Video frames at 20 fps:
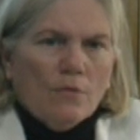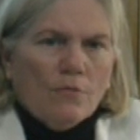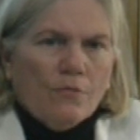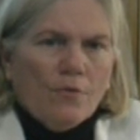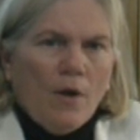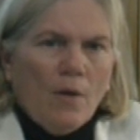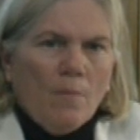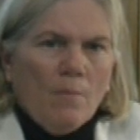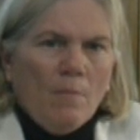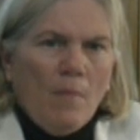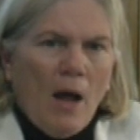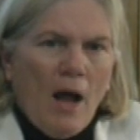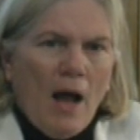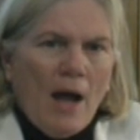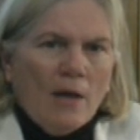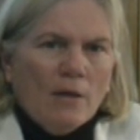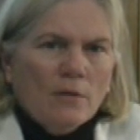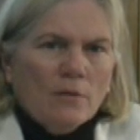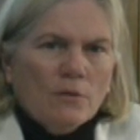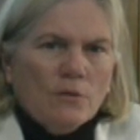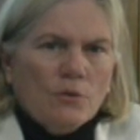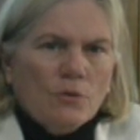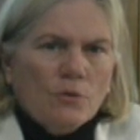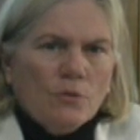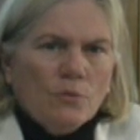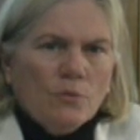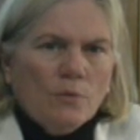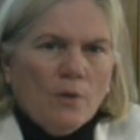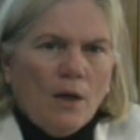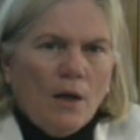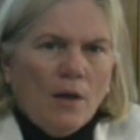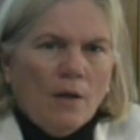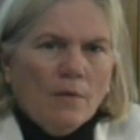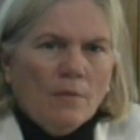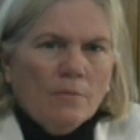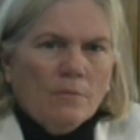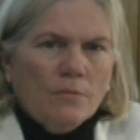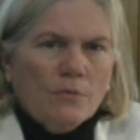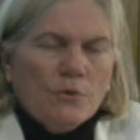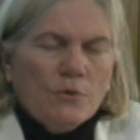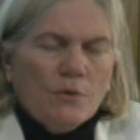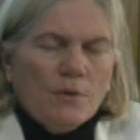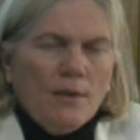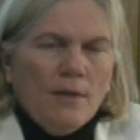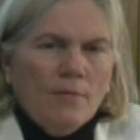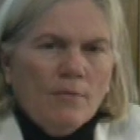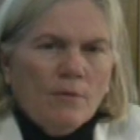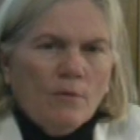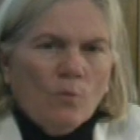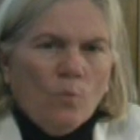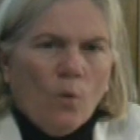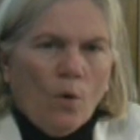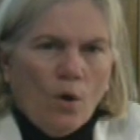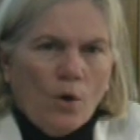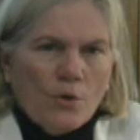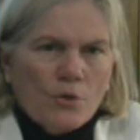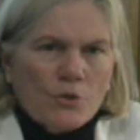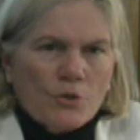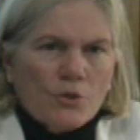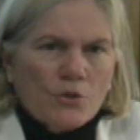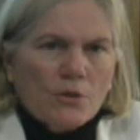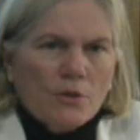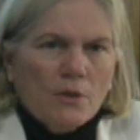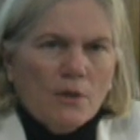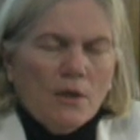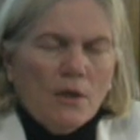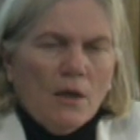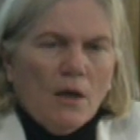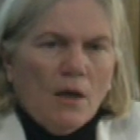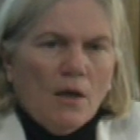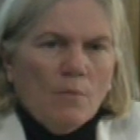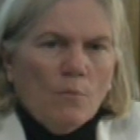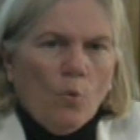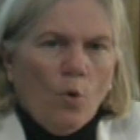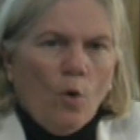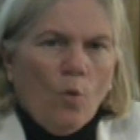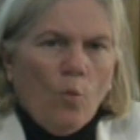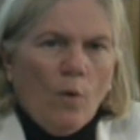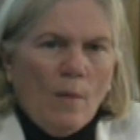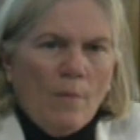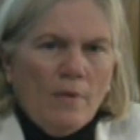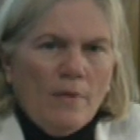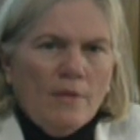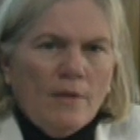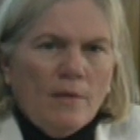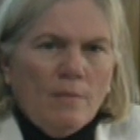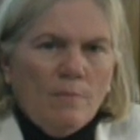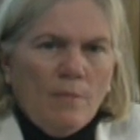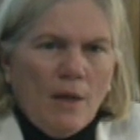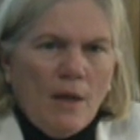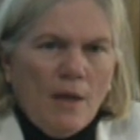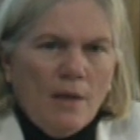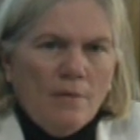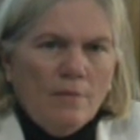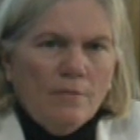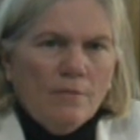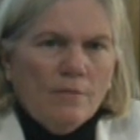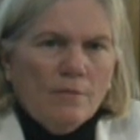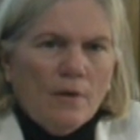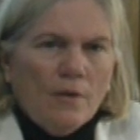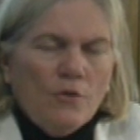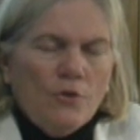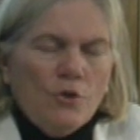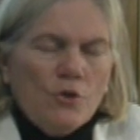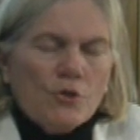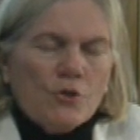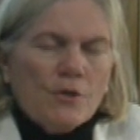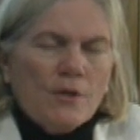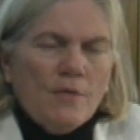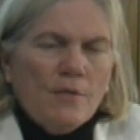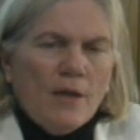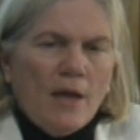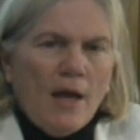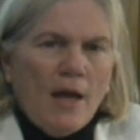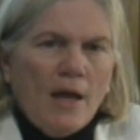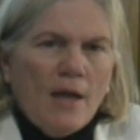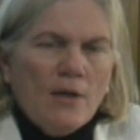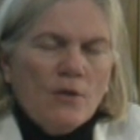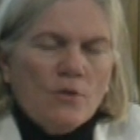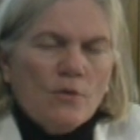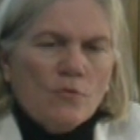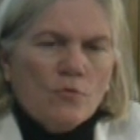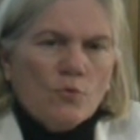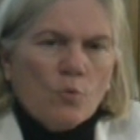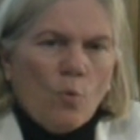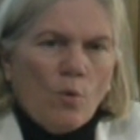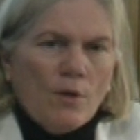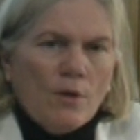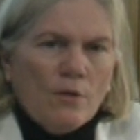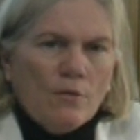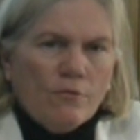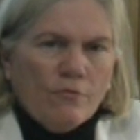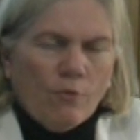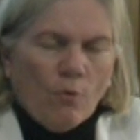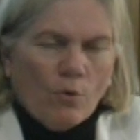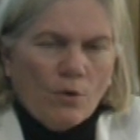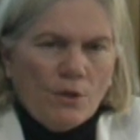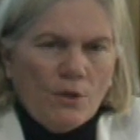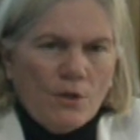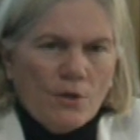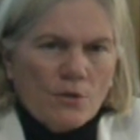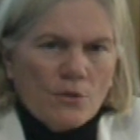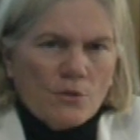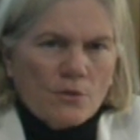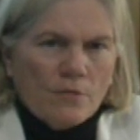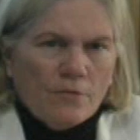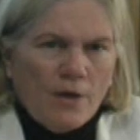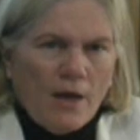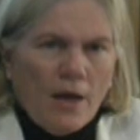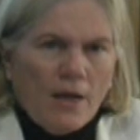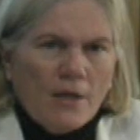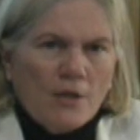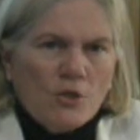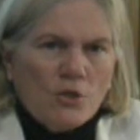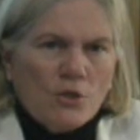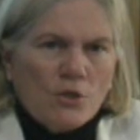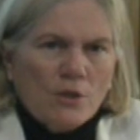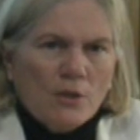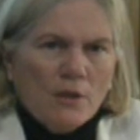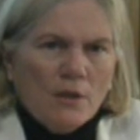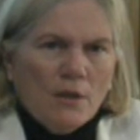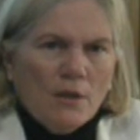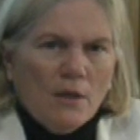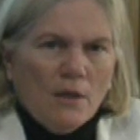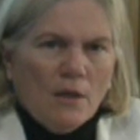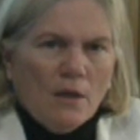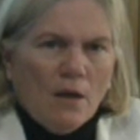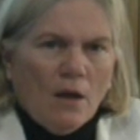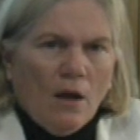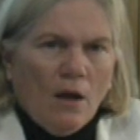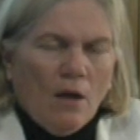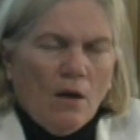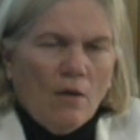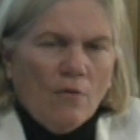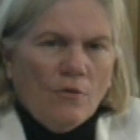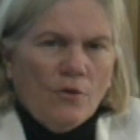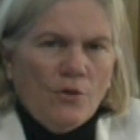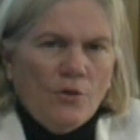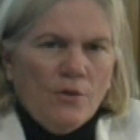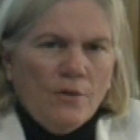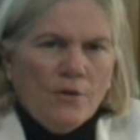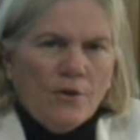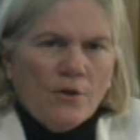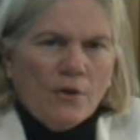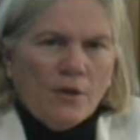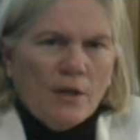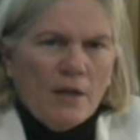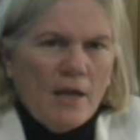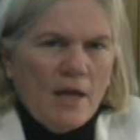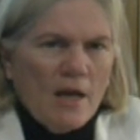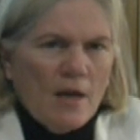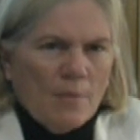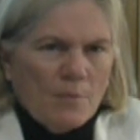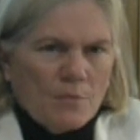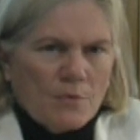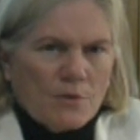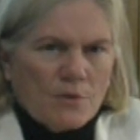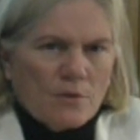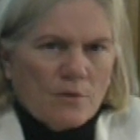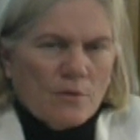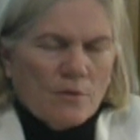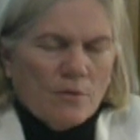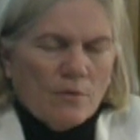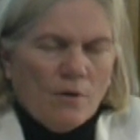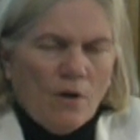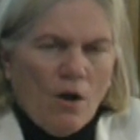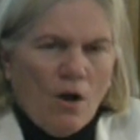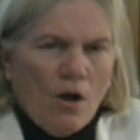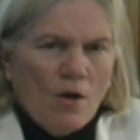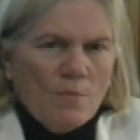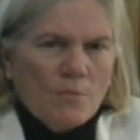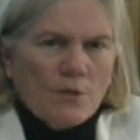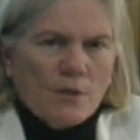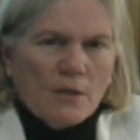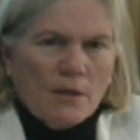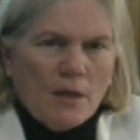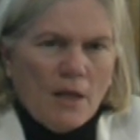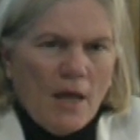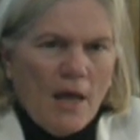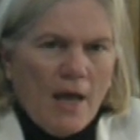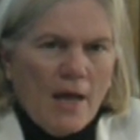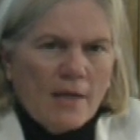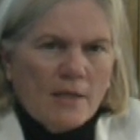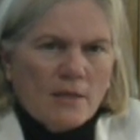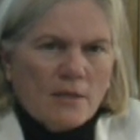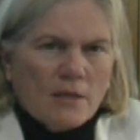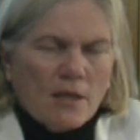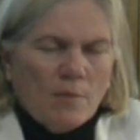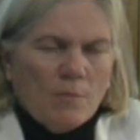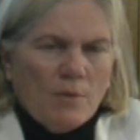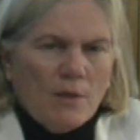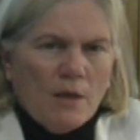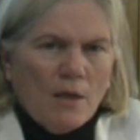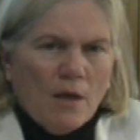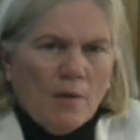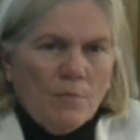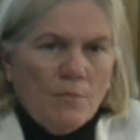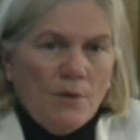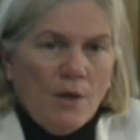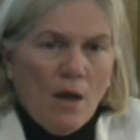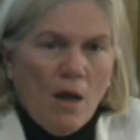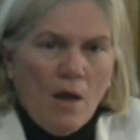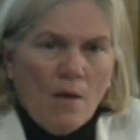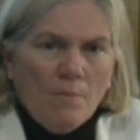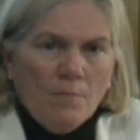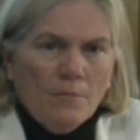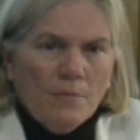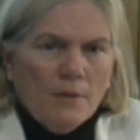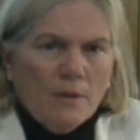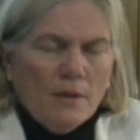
from mild to even worse. More women than men, and usually in the age of 20 to 40 years of age. Their limbs, their arms and legs can become numb,